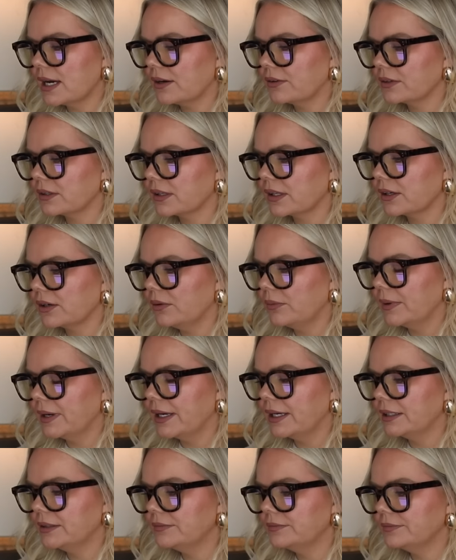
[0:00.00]
down a little
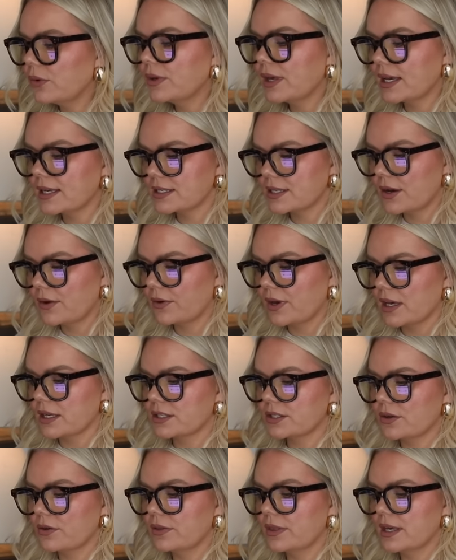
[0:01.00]
bit. Oh yes, okay,
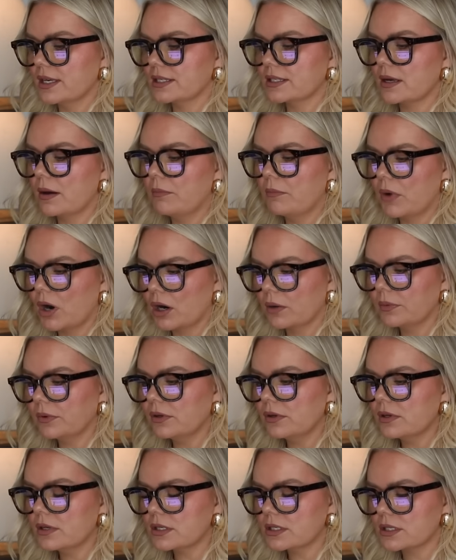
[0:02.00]
so this
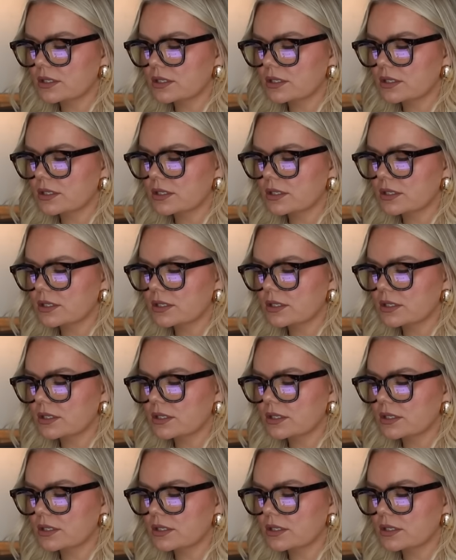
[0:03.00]
marble